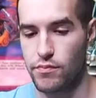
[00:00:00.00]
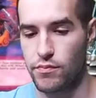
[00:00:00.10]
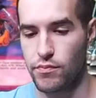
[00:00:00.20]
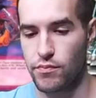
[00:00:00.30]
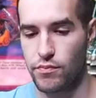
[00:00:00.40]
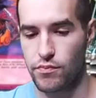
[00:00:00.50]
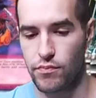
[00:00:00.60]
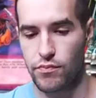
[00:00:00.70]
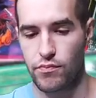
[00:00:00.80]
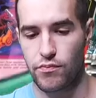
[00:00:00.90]

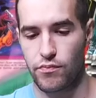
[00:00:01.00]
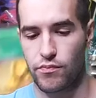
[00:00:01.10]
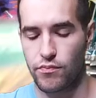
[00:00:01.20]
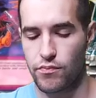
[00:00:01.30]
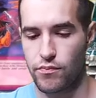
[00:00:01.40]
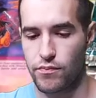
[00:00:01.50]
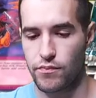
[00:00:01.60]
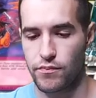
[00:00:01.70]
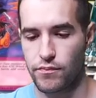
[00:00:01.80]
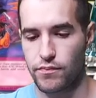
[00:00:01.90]

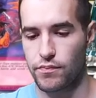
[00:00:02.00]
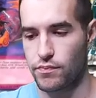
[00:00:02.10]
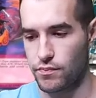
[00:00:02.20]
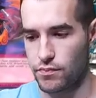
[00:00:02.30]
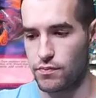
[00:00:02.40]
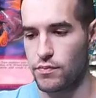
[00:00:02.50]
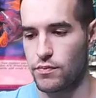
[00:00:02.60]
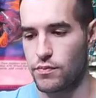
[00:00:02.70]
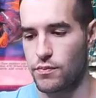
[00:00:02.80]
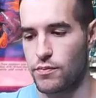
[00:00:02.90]

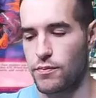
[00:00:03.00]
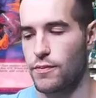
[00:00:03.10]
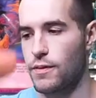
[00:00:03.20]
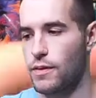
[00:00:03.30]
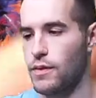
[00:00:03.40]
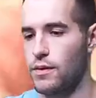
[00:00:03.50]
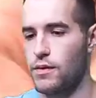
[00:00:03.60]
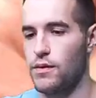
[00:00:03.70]
Nothing is said.